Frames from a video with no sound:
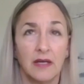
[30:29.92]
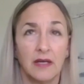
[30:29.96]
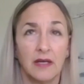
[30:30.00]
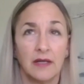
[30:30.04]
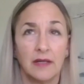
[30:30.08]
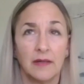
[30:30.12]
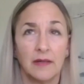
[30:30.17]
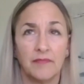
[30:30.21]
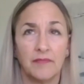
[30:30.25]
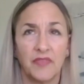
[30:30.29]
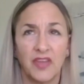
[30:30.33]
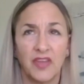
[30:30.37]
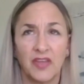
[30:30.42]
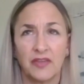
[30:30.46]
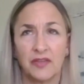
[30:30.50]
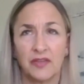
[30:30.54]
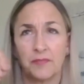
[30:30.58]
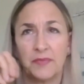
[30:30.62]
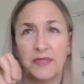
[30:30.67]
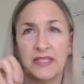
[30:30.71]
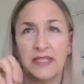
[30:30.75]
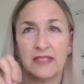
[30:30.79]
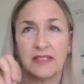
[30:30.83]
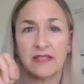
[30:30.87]
The other
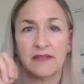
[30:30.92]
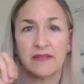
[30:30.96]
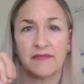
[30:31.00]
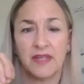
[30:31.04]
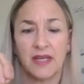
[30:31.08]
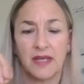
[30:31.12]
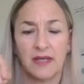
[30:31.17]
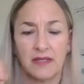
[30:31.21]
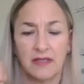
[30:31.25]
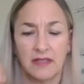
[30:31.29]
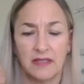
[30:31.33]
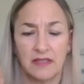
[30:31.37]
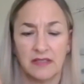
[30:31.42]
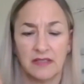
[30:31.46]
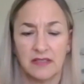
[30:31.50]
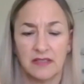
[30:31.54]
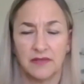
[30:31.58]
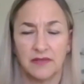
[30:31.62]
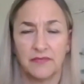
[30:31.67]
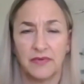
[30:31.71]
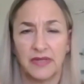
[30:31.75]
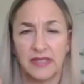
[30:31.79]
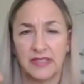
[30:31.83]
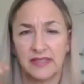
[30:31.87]
piece of that is
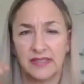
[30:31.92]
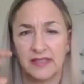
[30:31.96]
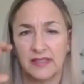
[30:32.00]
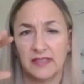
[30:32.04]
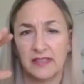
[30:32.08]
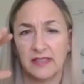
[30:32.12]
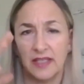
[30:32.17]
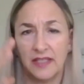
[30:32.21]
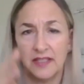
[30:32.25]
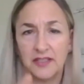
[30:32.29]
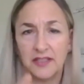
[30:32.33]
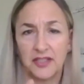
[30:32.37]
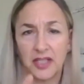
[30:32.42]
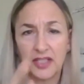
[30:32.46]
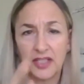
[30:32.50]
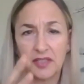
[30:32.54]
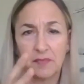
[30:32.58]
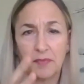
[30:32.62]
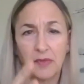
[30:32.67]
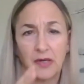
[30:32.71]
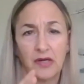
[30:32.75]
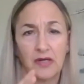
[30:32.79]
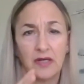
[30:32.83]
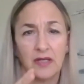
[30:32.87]
the rest and digest
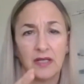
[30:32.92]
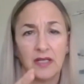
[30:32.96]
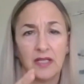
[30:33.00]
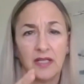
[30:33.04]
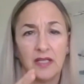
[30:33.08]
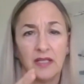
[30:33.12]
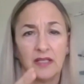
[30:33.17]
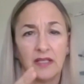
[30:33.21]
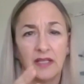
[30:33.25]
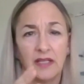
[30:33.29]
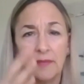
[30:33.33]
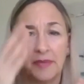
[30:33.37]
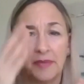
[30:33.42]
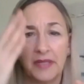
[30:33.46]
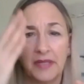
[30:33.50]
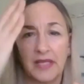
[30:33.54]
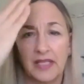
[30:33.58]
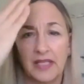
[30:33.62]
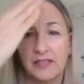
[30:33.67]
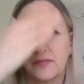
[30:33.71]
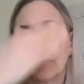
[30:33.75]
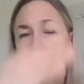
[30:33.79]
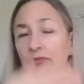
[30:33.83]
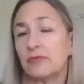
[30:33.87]
part can be
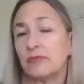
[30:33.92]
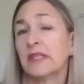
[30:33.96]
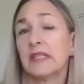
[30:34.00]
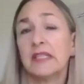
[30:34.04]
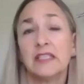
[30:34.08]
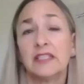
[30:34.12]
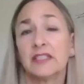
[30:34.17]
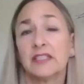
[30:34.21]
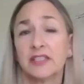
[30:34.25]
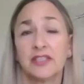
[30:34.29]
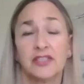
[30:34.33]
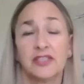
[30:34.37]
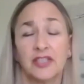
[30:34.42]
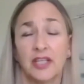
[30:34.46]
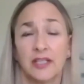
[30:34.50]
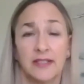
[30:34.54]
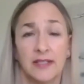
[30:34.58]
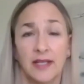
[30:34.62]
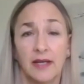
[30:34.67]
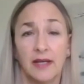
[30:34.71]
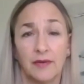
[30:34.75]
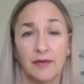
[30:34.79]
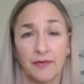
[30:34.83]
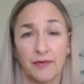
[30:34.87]
like really just shut
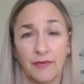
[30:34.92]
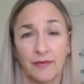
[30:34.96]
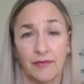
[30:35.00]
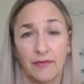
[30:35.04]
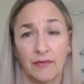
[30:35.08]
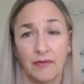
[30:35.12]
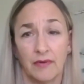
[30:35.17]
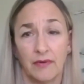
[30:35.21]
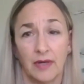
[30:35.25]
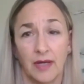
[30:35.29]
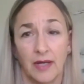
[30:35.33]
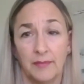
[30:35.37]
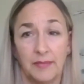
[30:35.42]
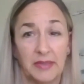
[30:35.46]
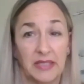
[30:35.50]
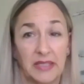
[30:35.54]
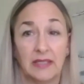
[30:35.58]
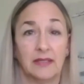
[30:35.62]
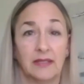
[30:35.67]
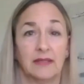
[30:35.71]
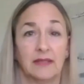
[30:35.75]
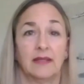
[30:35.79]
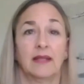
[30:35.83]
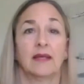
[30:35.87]
down. I
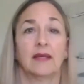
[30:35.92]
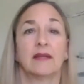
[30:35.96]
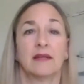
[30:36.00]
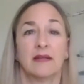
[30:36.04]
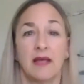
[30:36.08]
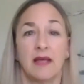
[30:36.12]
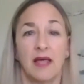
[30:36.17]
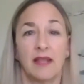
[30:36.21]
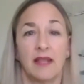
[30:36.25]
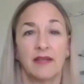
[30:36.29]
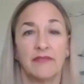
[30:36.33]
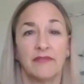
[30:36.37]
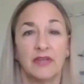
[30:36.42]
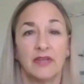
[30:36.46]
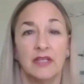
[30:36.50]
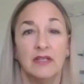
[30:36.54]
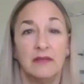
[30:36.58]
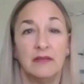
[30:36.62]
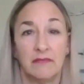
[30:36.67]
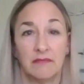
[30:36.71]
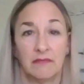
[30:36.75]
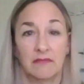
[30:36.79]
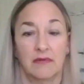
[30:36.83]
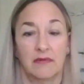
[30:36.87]
mean, like not
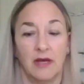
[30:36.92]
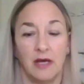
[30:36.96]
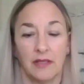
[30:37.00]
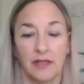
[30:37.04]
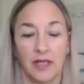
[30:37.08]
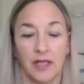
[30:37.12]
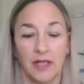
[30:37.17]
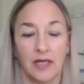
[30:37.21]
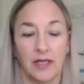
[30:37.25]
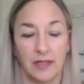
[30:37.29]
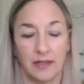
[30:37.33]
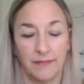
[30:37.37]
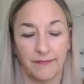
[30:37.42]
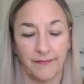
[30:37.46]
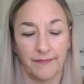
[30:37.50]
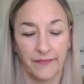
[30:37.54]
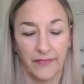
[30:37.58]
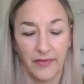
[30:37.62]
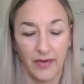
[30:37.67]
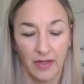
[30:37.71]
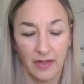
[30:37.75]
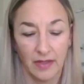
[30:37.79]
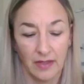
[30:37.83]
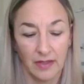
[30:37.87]
even online.
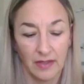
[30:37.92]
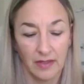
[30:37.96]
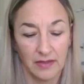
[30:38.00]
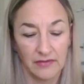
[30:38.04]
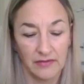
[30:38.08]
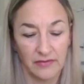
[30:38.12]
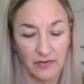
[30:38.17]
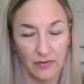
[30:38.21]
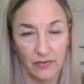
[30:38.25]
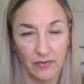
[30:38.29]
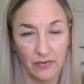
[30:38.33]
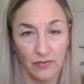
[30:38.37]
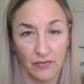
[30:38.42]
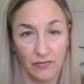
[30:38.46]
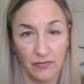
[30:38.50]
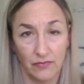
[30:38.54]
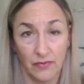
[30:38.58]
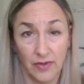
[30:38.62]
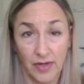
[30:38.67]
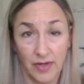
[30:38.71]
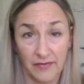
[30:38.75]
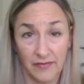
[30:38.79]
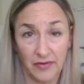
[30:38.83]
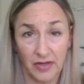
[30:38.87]
So
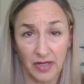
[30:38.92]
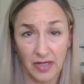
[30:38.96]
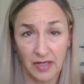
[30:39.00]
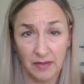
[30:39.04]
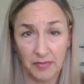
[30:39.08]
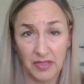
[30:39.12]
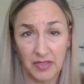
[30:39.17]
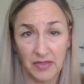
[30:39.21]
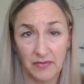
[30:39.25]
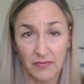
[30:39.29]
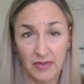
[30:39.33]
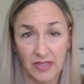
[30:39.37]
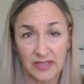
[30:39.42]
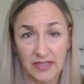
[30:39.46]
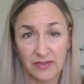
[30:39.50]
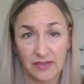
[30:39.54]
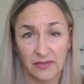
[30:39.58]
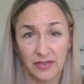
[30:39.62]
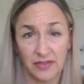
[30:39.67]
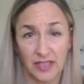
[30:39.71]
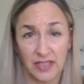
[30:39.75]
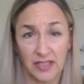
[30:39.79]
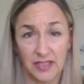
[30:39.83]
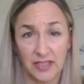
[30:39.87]
we're never going to be in rest
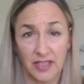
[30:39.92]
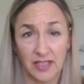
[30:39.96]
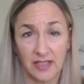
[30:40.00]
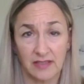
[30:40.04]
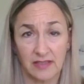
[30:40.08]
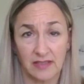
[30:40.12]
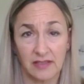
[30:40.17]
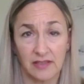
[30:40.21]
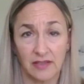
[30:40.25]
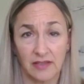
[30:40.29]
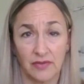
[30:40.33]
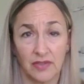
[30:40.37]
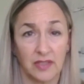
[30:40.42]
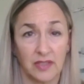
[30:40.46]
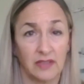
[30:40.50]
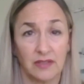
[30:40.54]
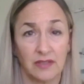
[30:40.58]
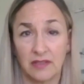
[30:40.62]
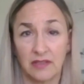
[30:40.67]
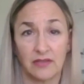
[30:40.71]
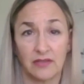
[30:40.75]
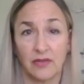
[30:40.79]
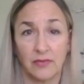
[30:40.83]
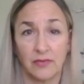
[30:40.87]
or digest, so that
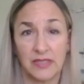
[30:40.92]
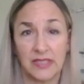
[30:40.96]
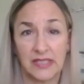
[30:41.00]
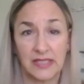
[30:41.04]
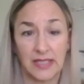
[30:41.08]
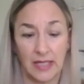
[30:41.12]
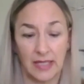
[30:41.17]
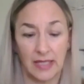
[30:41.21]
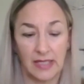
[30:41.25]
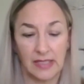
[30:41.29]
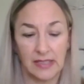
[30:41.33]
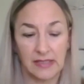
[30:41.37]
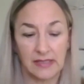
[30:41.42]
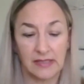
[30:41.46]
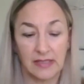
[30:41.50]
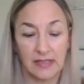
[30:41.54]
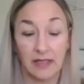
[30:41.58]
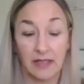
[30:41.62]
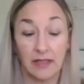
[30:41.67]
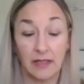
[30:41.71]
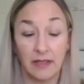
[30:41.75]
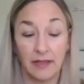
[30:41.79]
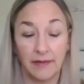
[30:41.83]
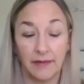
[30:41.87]
there's always that
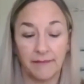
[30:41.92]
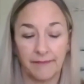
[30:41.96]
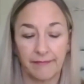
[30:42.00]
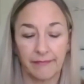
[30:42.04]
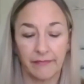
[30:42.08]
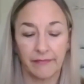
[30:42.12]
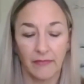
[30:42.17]
anxiety.